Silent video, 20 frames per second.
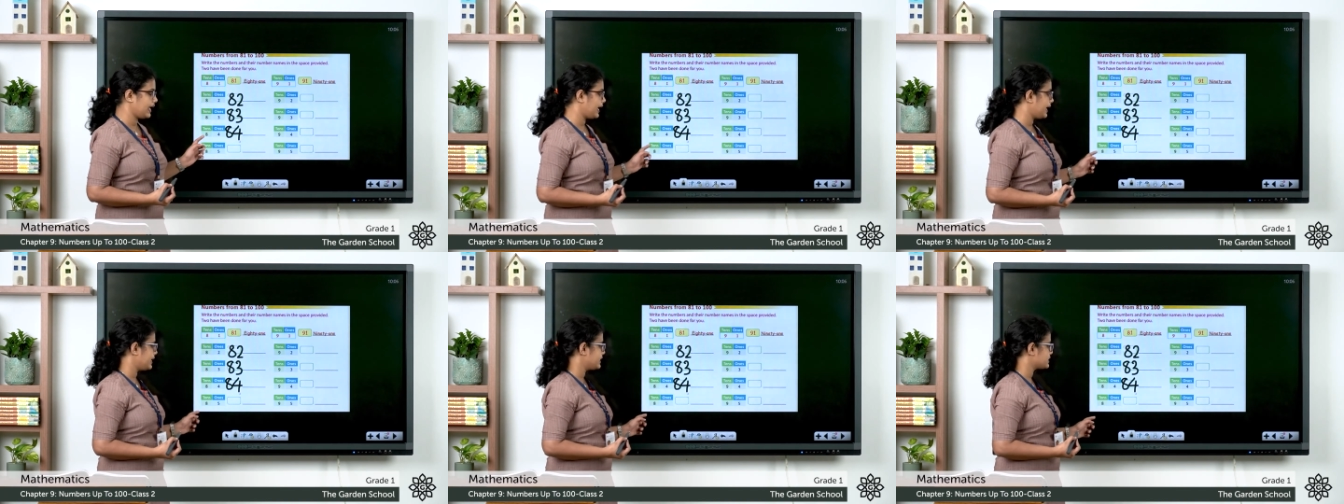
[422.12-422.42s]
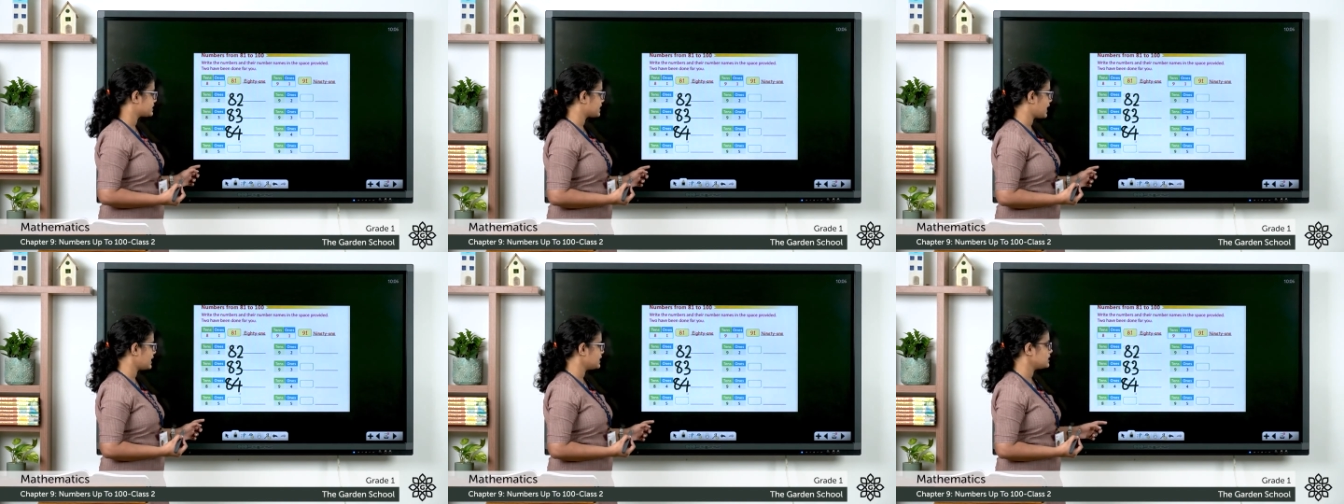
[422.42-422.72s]

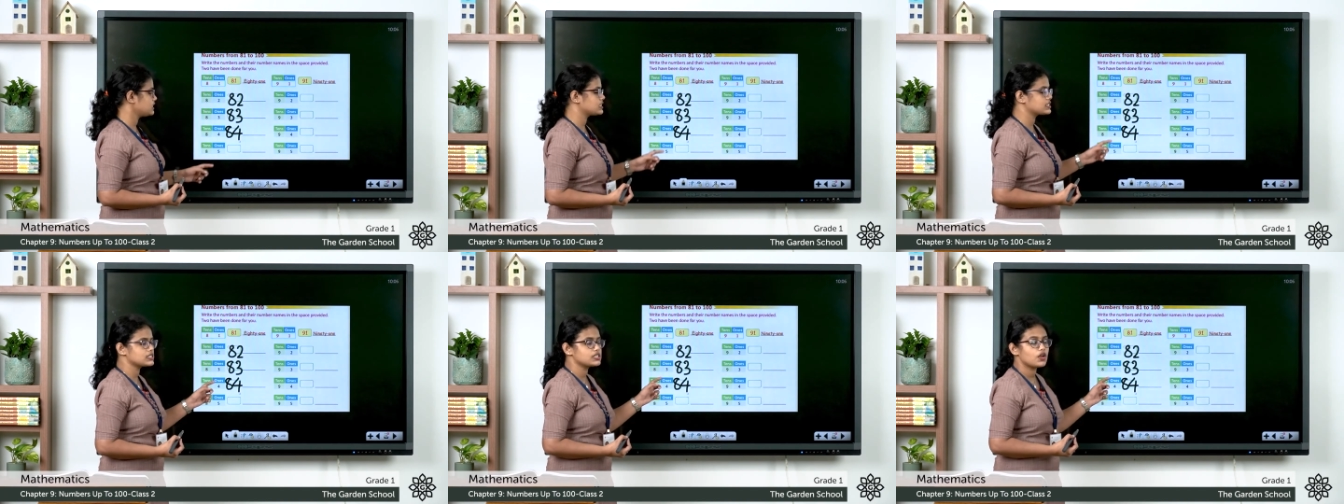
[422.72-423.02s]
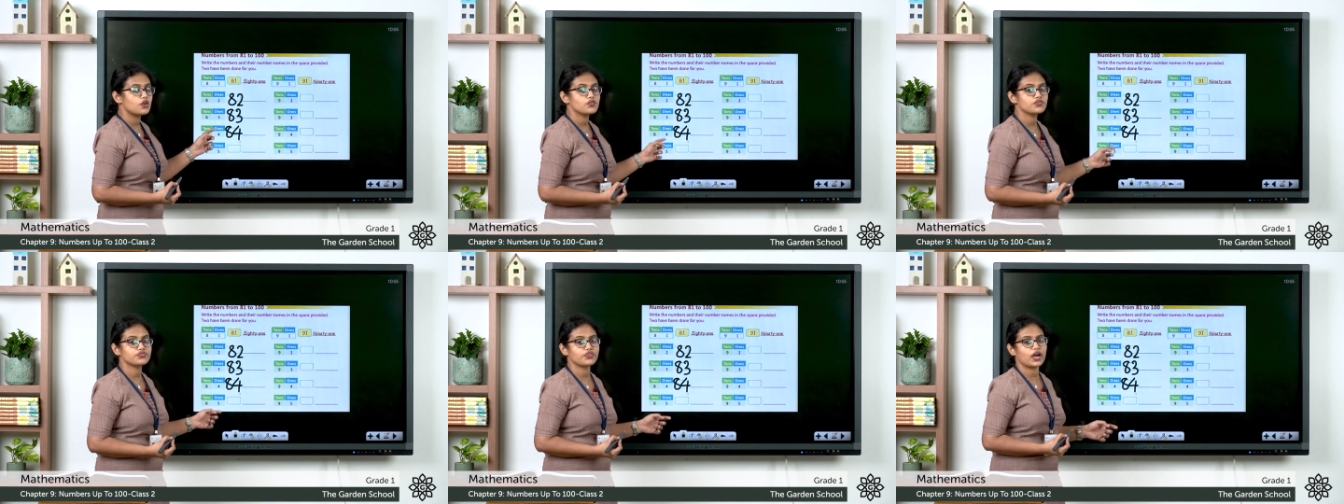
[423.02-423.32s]
8 tens,
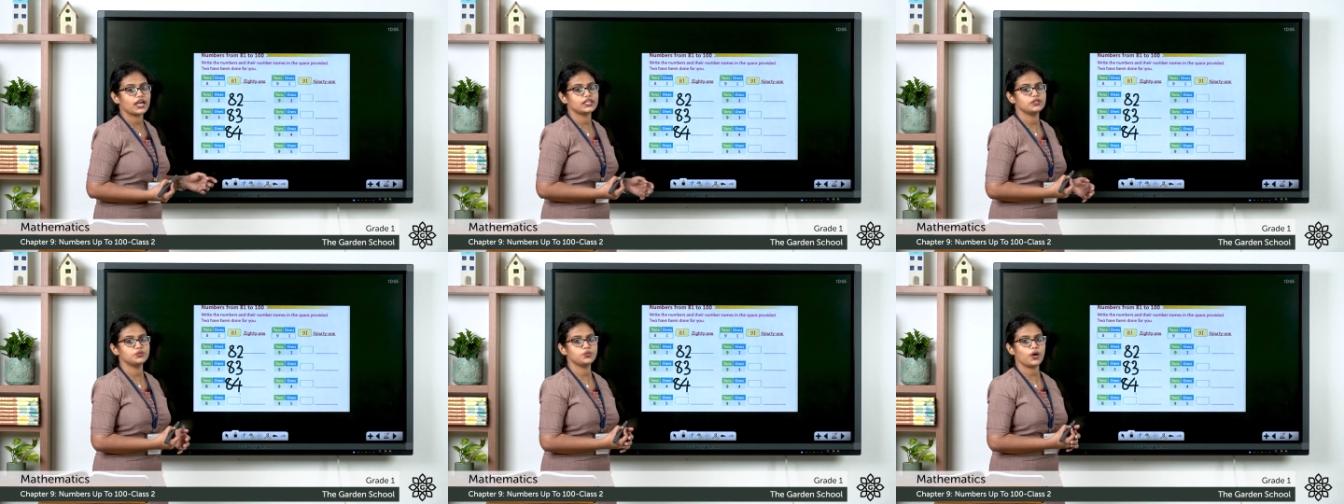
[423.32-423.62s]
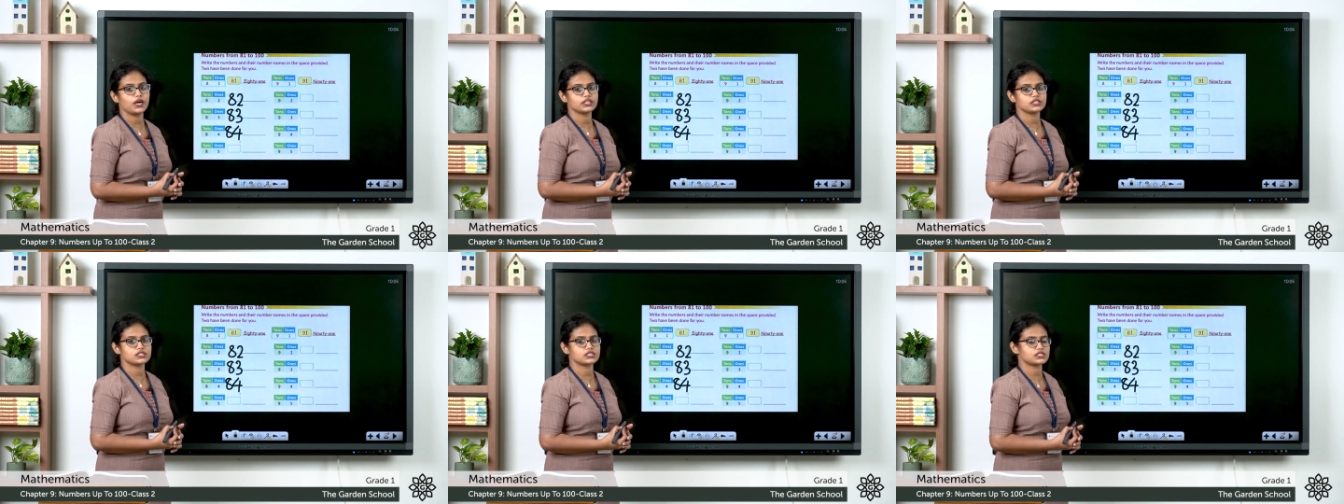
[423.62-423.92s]
5
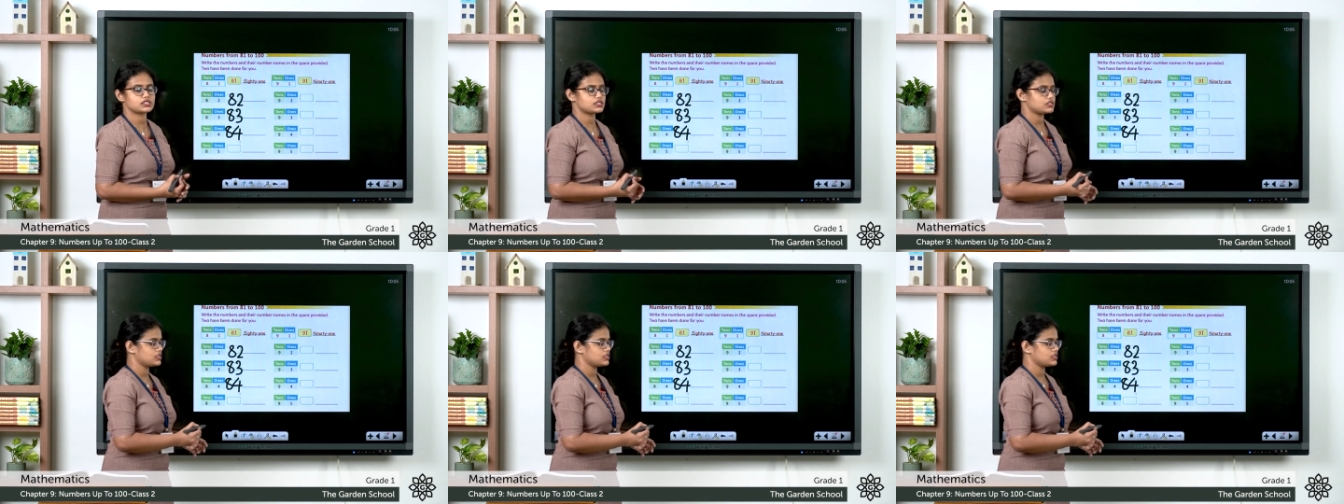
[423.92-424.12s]
ones.